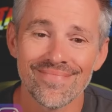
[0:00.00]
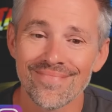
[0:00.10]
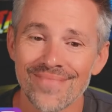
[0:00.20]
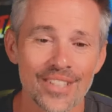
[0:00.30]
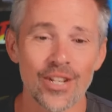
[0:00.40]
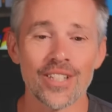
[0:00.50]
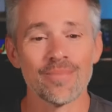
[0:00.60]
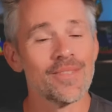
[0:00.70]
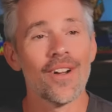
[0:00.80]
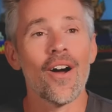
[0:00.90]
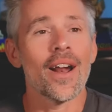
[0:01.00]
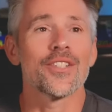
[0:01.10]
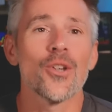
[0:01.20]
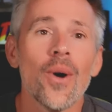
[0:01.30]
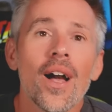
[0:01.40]
That's awesome. All right,
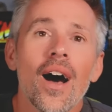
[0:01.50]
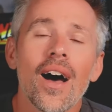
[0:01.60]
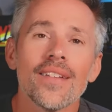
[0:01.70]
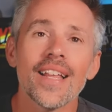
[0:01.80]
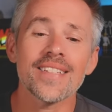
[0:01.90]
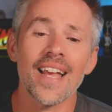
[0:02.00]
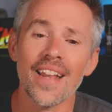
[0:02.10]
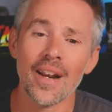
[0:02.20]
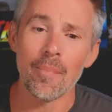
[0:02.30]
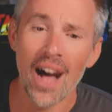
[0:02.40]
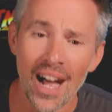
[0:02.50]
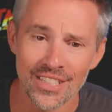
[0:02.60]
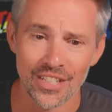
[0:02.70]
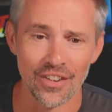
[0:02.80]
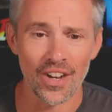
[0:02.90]
so uh, let's end on a
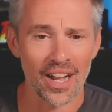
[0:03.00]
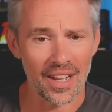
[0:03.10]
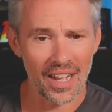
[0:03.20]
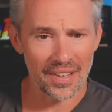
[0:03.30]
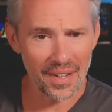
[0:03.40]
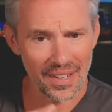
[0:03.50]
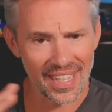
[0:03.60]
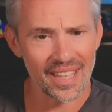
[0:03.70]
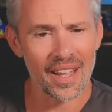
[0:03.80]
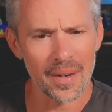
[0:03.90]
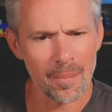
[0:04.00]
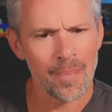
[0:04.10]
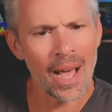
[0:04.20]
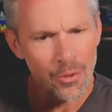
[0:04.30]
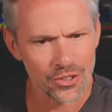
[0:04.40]
positive uh, on on on, a, on
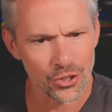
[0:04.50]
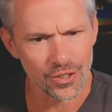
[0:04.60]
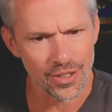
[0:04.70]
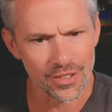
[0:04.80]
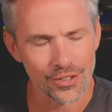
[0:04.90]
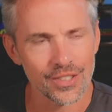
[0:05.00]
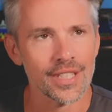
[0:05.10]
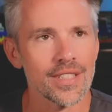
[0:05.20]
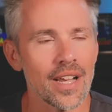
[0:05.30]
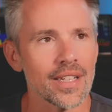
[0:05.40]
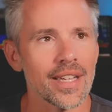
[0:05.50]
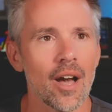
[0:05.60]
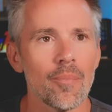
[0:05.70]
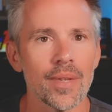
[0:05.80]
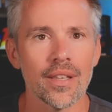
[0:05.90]
about your your TikTok
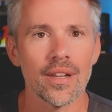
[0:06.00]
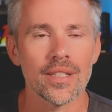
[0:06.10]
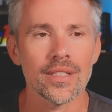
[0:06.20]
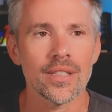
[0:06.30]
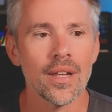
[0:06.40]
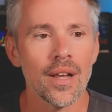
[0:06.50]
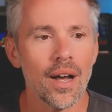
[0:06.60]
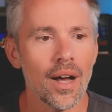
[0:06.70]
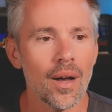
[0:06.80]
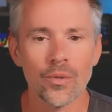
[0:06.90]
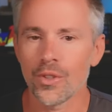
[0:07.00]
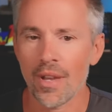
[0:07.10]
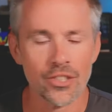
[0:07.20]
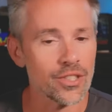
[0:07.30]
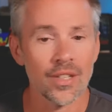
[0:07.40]
account because uh, you
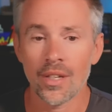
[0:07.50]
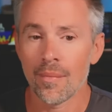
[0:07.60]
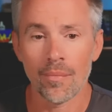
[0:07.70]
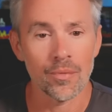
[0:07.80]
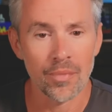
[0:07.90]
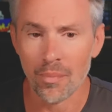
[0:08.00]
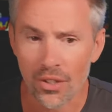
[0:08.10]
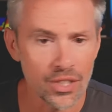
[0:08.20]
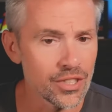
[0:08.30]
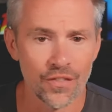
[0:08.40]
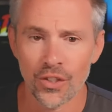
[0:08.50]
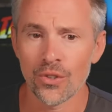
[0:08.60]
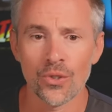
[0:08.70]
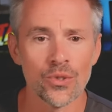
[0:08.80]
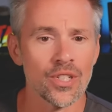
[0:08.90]
mentioned millions of
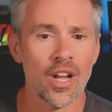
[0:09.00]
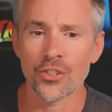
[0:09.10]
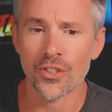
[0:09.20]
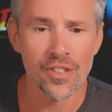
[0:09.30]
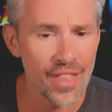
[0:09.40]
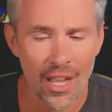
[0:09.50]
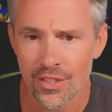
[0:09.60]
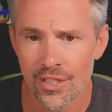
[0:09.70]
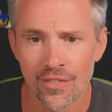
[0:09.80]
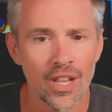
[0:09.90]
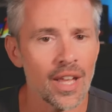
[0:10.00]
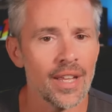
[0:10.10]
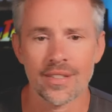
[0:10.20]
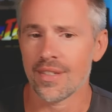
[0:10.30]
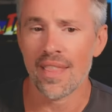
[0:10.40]
views, hundreds of thousands of
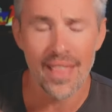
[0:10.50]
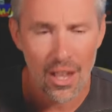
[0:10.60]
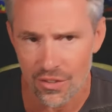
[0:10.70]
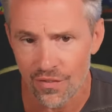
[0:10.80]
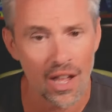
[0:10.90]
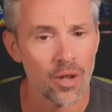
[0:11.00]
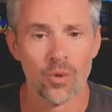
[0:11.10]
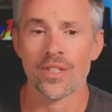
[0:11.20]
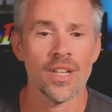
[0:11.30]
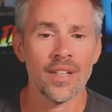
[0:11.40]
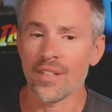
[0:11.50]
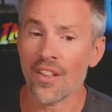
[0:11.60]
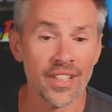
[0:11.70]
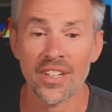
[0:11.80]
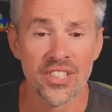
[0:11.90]
likes, 10,000 followers.
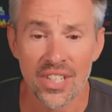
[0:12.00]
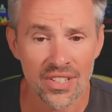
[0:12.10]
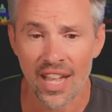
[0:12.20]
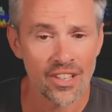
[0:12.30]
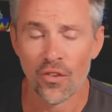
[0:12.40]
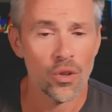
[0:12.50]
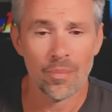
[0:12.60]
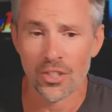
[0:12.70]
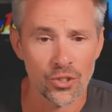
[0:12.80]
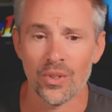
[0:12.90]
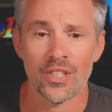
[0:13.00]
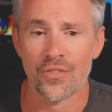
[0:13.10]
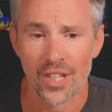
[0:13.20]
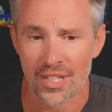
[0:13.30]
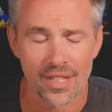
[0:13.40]
Nothing to sneeze at. You've only been doing this for
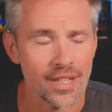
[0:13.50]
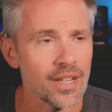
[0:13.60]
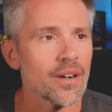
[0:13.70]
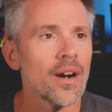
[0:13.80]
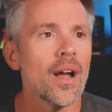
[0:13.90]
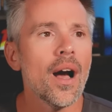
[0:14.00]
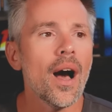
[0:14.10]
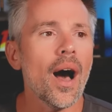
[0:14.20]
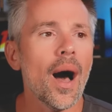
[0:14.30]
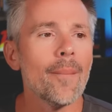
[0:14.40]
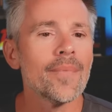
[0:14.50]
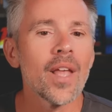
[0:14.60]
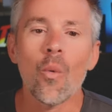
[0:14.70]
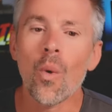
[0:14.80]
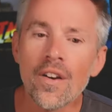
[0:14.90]
less than a year. Um,
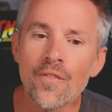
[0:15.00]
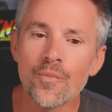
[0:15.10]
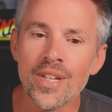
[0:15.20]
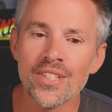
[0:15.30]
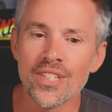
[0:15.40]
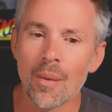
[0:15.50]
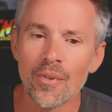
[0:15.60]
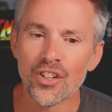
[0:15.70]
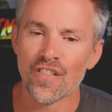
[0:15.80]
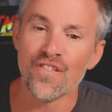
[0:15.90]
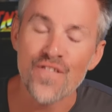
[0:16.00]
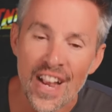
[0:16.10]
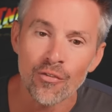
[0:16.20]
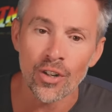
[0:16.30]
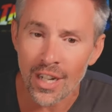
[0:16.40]
what have been some of your
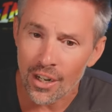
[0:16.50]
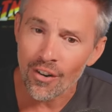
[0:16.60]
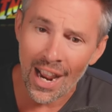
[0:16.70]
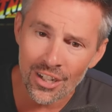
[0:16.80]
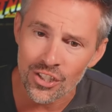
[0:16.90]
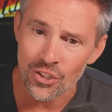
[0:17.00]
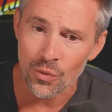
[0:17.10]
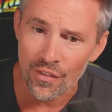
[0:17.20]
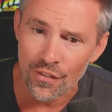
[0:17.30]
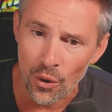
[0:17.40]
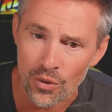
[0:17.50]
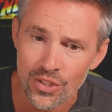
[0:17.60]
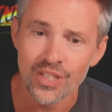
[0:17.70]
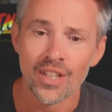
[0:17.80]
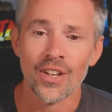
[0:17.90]
favorite interactions with
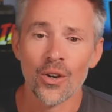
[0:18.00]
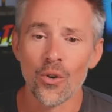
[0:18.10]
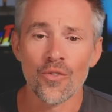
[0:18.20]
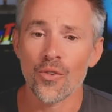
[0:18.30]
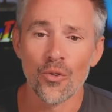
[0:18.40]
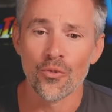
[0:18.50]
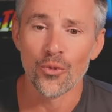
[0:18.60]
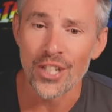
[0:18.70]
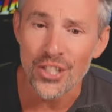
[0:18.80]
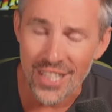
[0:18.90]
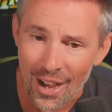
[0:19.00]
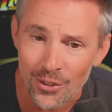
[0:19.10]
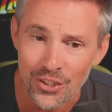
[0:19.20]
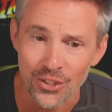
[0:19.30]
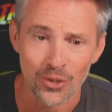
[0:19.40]
folks who've, who've reached out
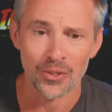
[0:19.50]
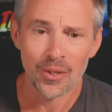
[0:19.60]
to you? You